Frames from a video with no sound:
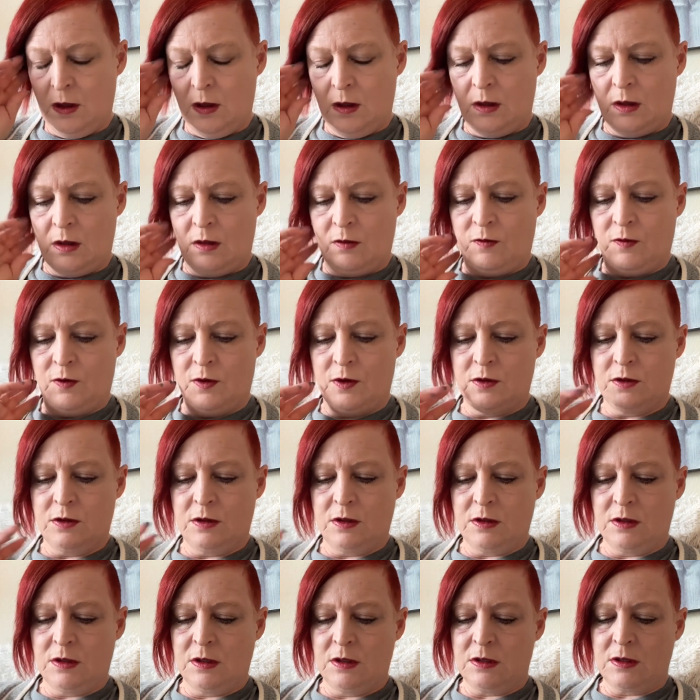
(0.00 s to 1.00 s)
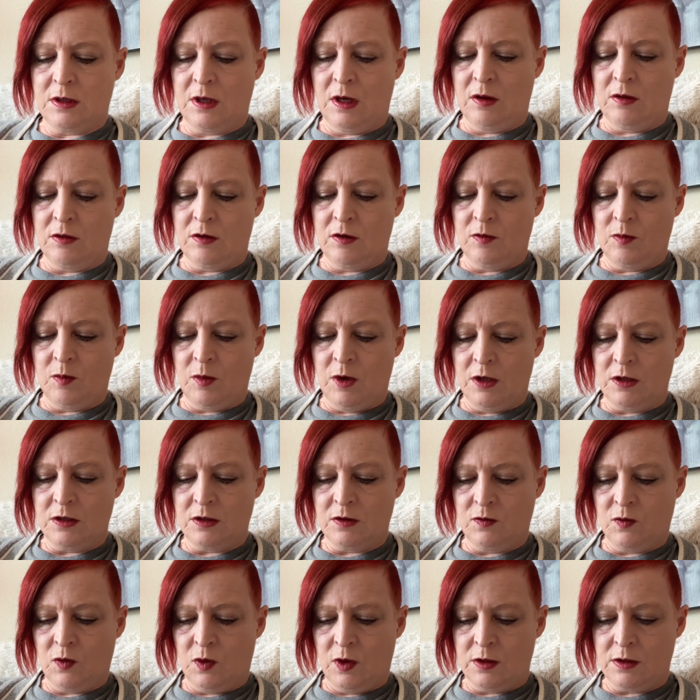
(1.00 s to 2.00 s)
The first is the sound of men's
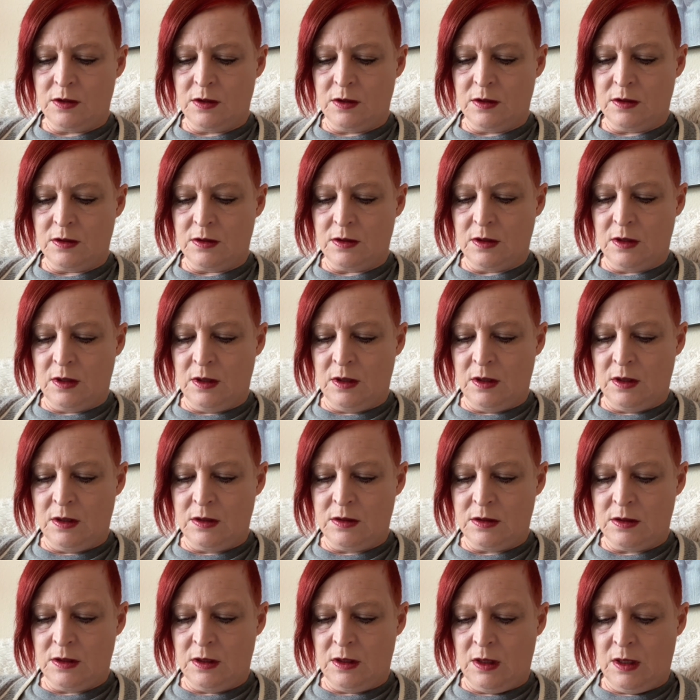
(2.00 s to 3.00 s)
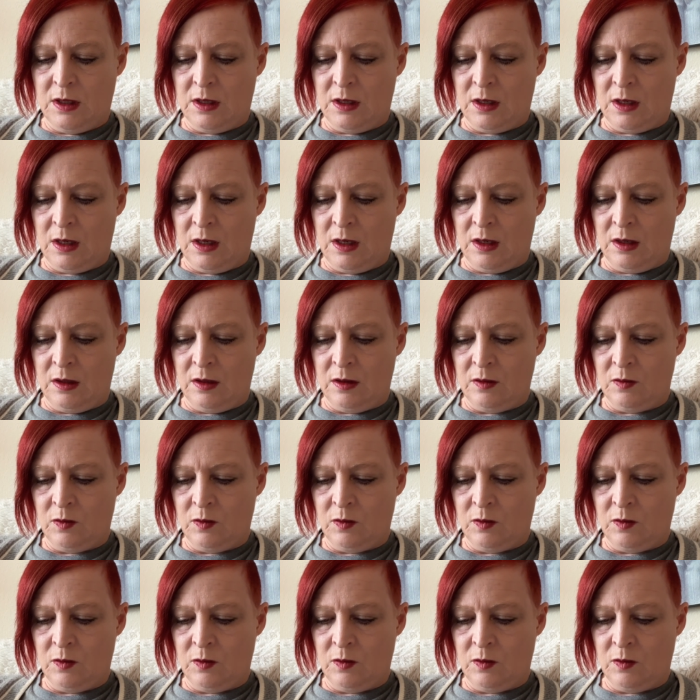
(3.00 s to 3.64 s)
voices in the sea at night